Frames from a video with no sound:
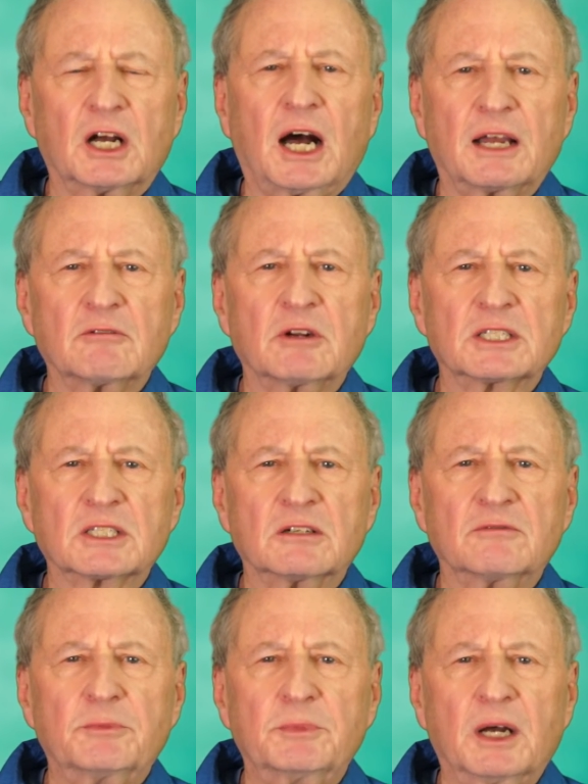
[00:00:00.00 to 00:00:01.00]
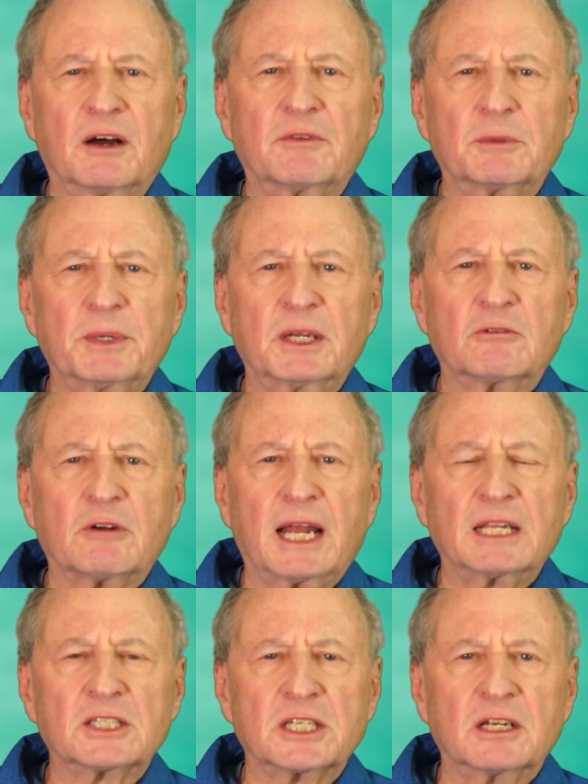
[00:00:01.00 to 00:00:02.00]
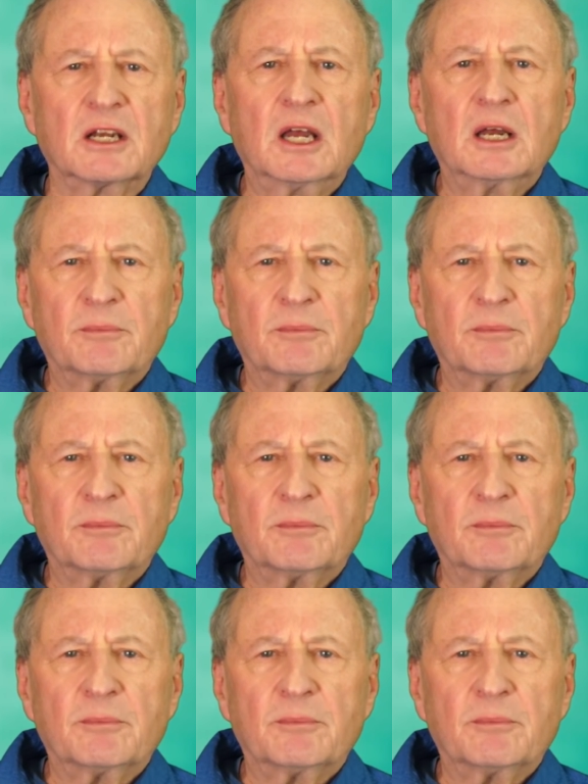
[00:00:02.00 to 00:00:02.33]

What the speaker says: high risk of it being rancid,